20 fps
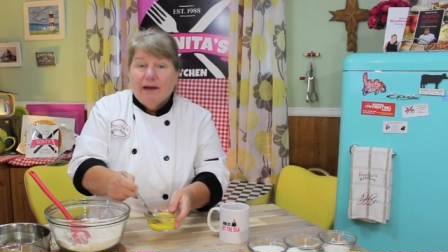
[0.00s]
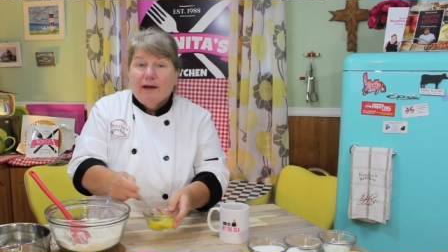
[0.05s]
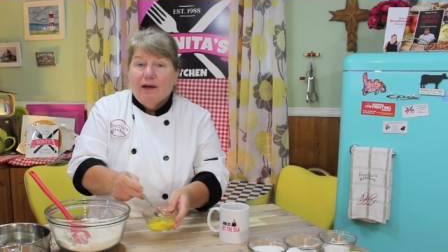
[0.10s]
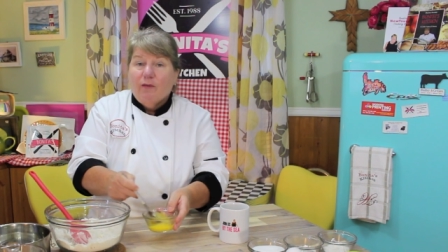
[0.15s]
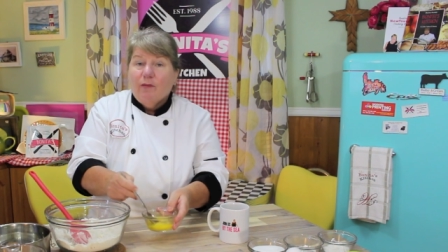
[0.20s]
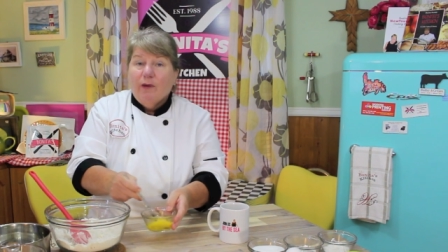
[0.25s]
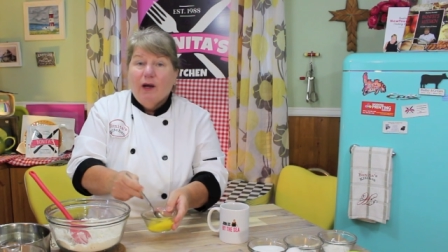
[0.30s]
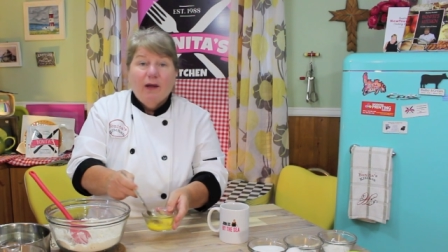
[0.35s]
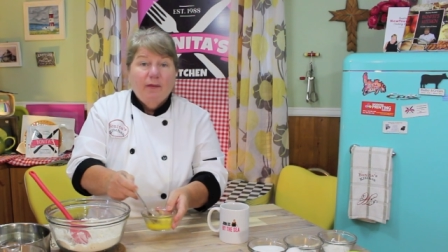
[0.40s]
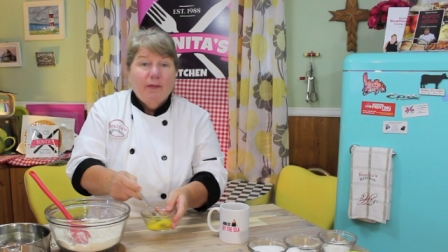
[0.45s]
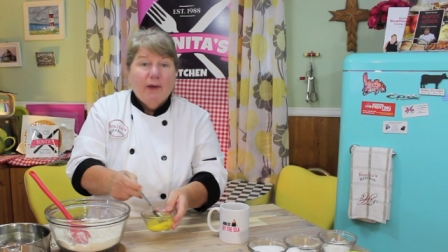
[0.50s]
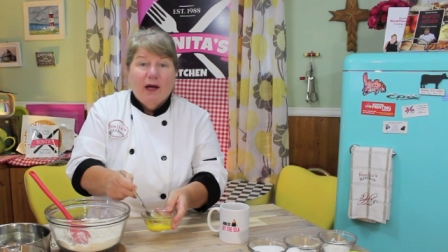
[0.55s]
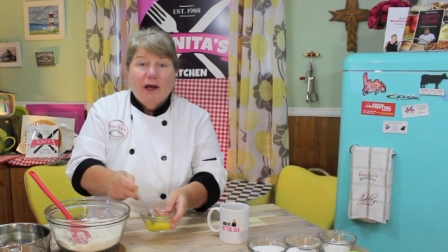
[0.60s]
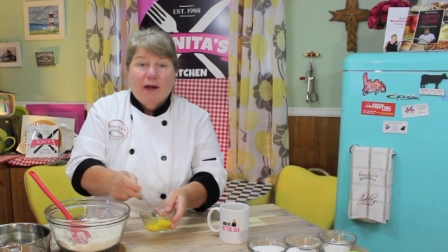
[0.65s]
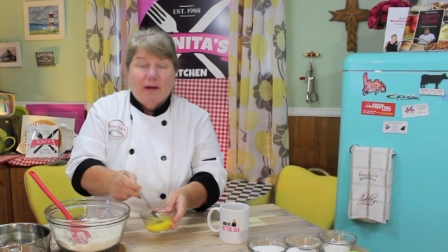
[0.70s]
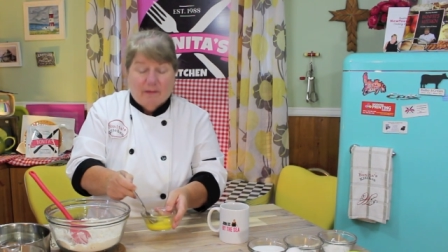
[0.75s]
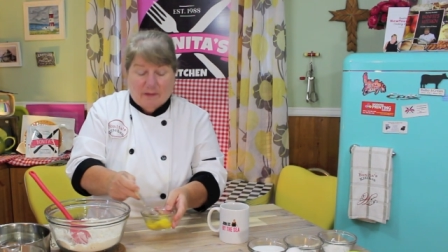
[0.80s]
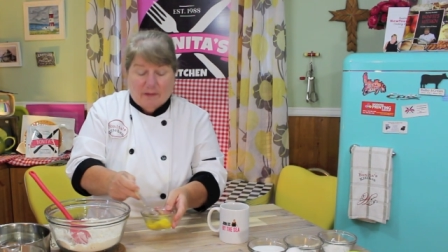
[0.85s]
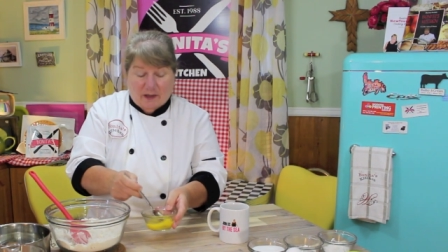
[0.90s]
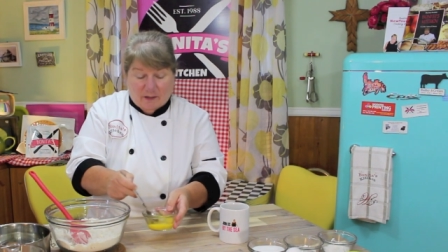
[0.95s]
Now my
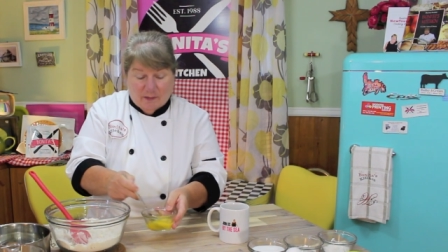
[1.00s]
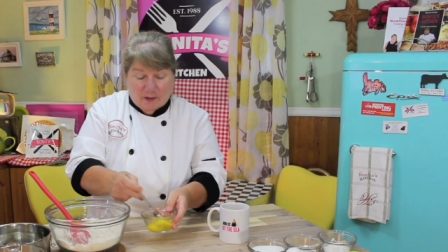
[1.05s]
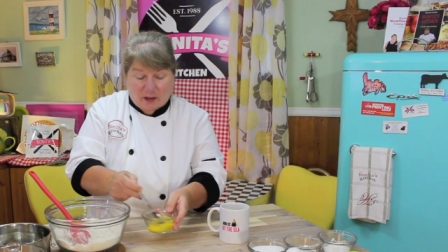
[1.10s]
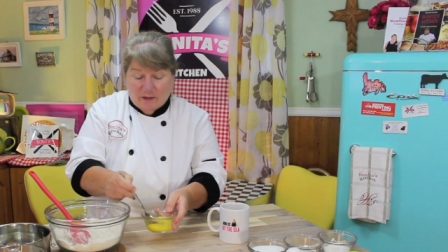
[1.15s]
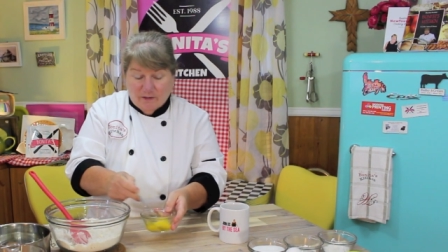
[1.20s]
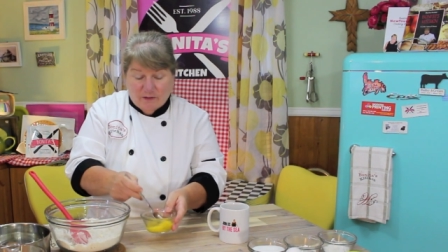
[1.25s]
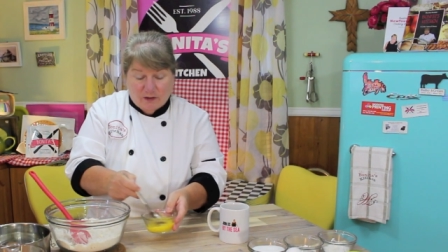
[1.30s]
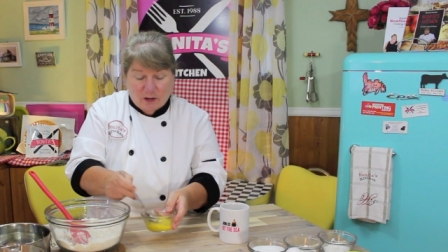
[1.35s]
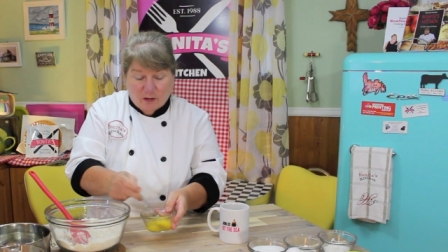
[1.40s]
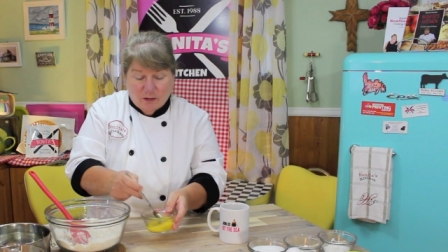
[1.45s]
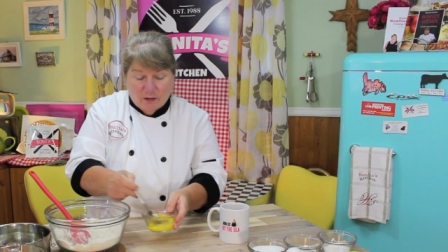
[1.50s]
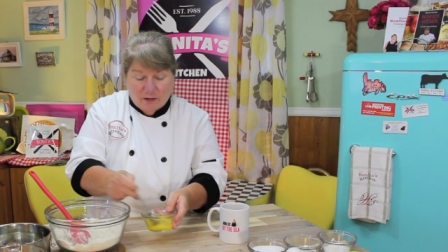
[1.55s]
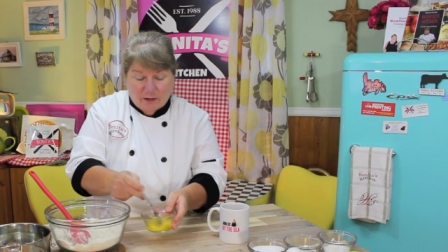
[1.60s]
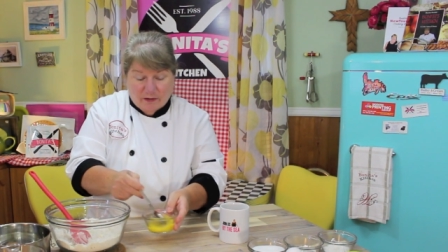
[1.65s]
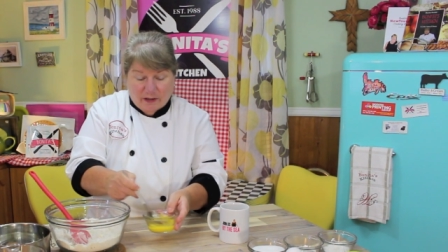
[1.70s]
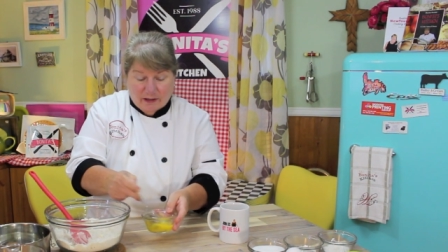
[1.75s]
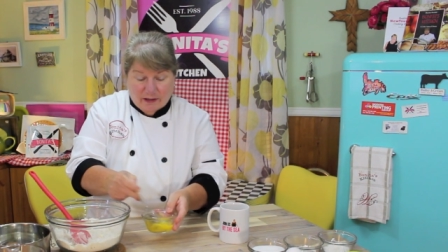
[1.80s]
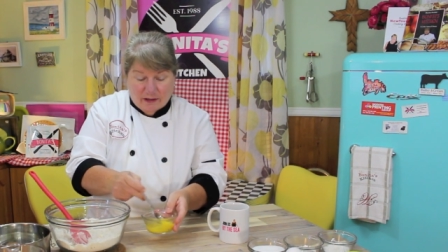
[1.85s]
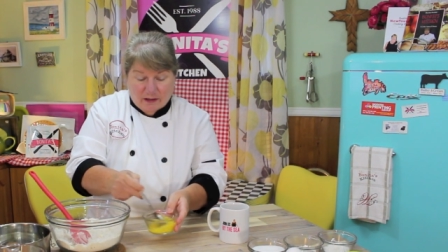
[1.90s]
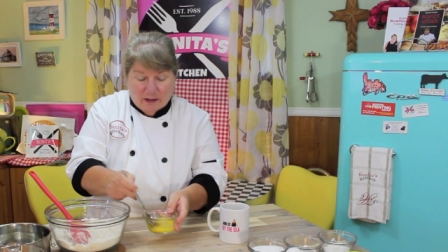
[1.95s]
mom, I might have told you
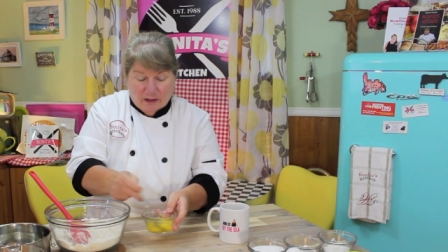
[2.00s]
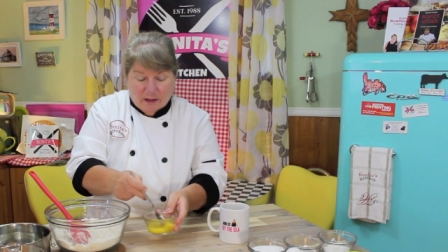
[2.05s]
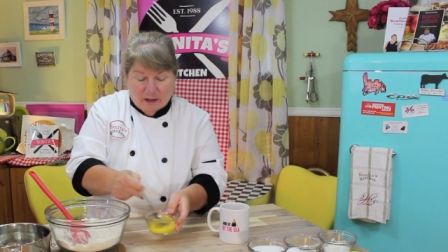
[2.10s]
on